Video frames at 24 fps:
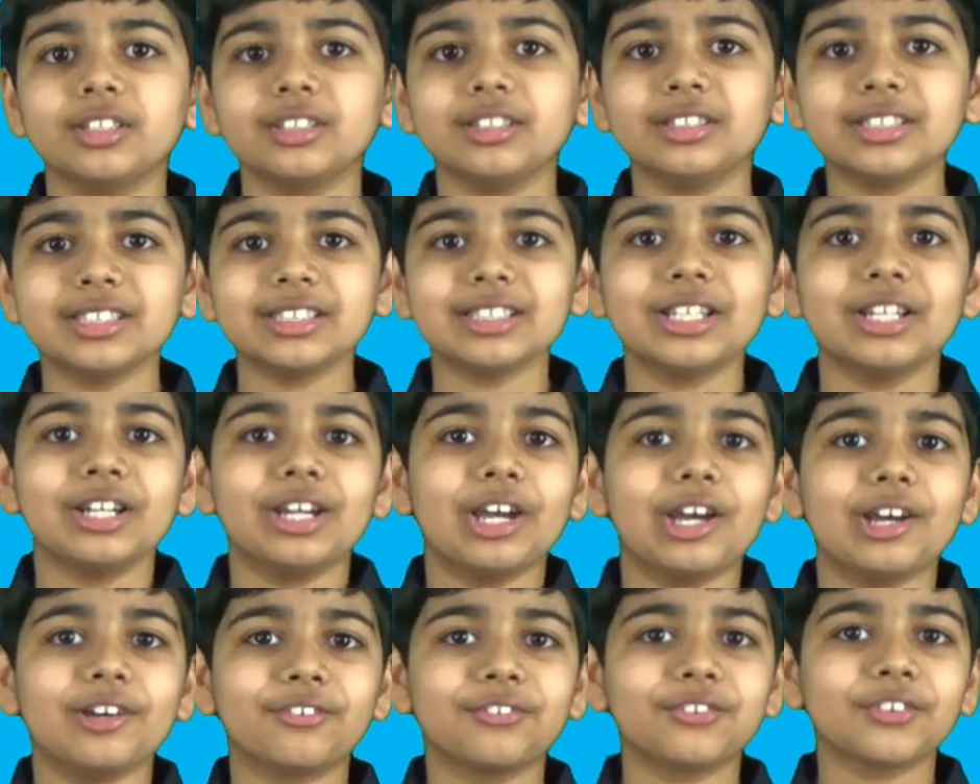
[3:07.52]
the
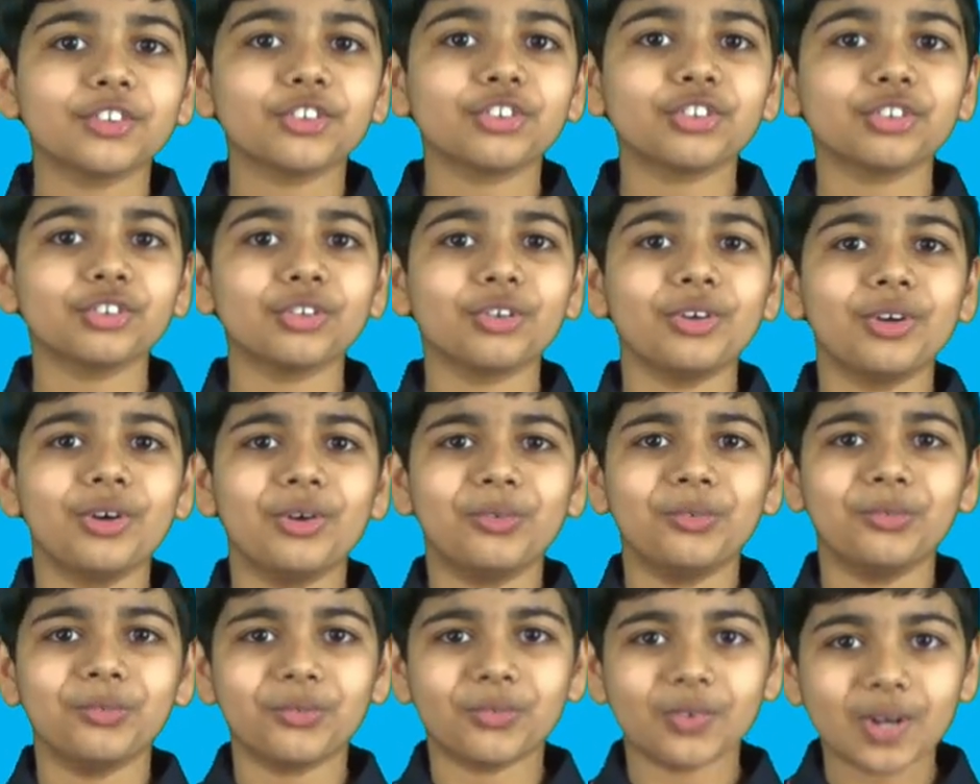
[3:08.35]
official
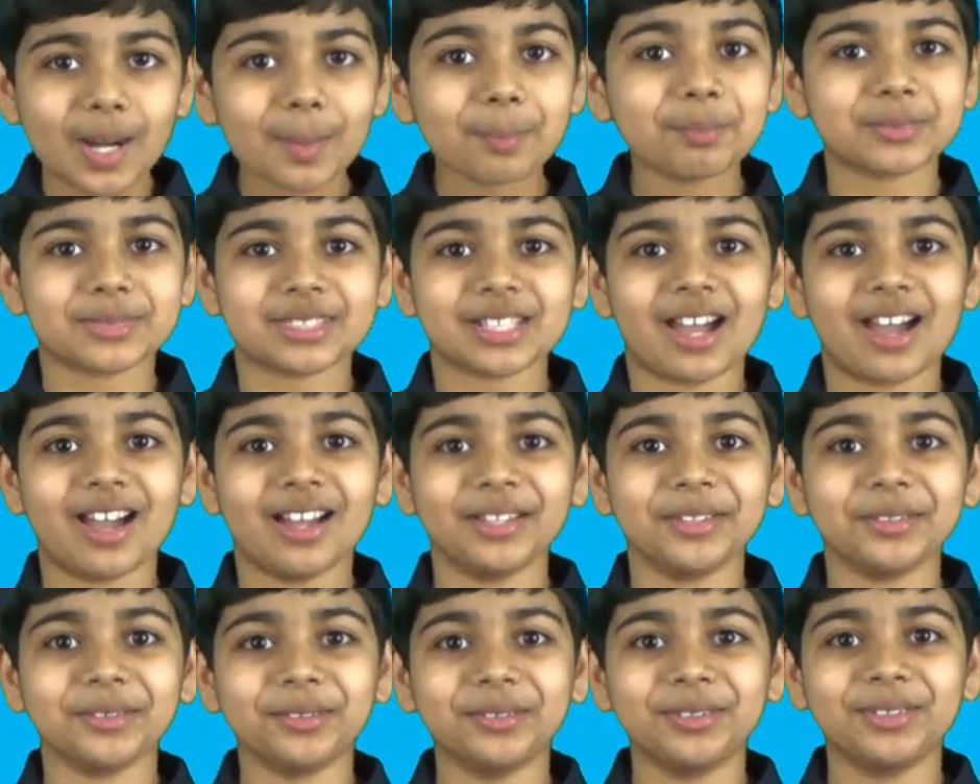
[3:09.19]

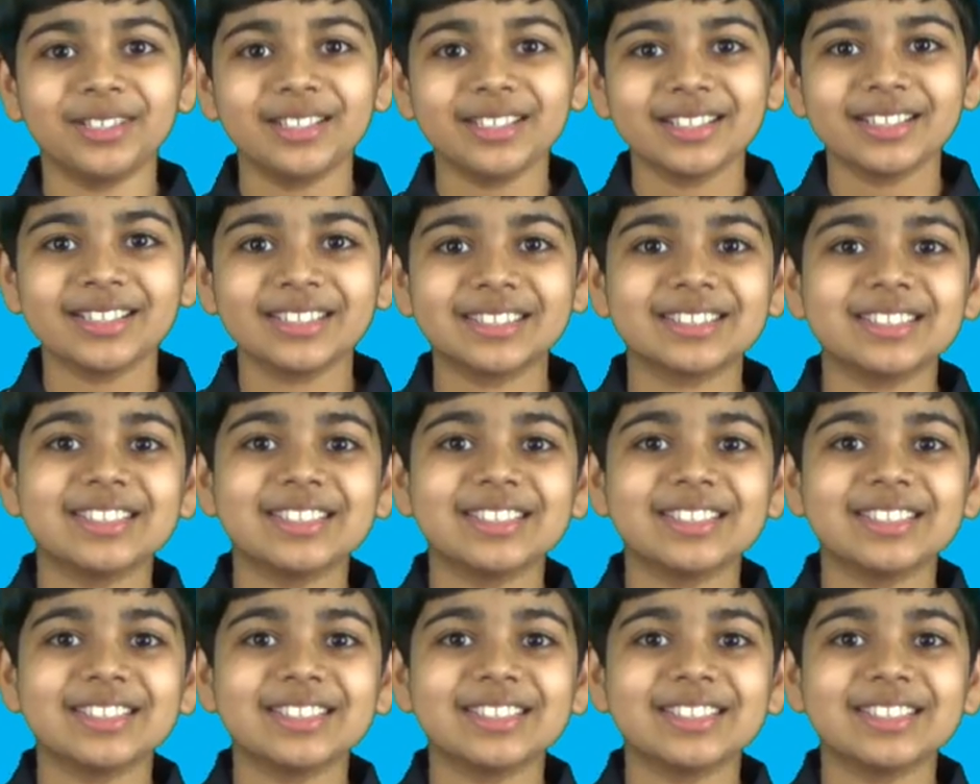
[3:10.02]
reptile is